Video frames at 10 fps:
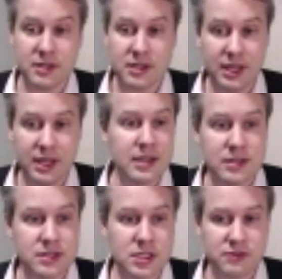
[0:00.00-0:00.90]

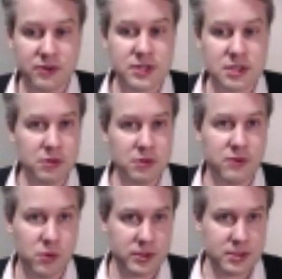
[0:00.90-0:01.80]
leaders for us to move
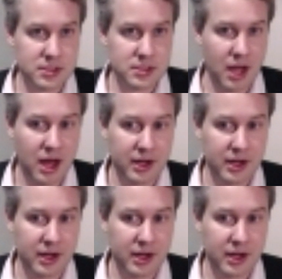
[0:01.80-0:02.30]
forward as society.